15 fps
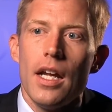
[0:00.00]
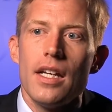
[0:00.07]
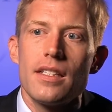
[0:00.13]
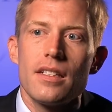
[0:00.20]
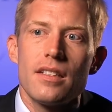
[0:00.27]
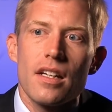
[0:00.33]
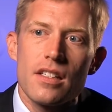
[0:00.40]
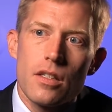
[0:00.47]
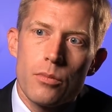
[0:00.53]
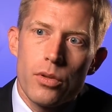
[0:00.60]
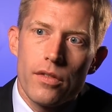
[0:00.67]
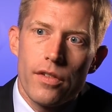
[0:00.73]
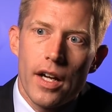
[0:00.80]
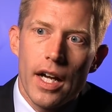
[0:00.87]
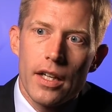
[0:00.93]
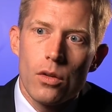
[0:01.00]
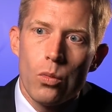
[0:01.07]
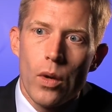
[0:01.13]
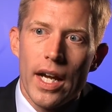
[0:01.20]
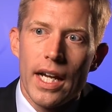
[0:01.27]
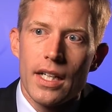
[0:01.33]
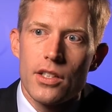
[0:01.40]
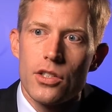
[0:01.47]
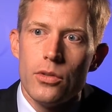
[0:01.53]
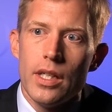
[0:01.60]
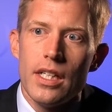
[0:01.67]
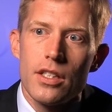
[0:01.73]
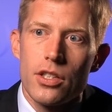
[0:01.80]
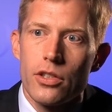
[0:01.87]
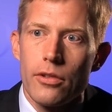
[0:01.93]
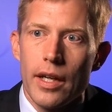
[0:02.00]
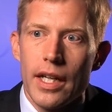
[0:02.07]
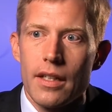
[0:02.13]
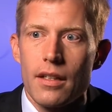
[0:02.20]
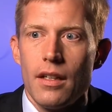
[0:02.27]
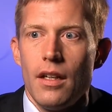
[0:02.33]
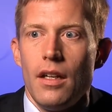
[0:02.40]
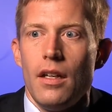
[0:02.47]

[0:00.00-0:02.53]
is it doesn't provide a way to integrate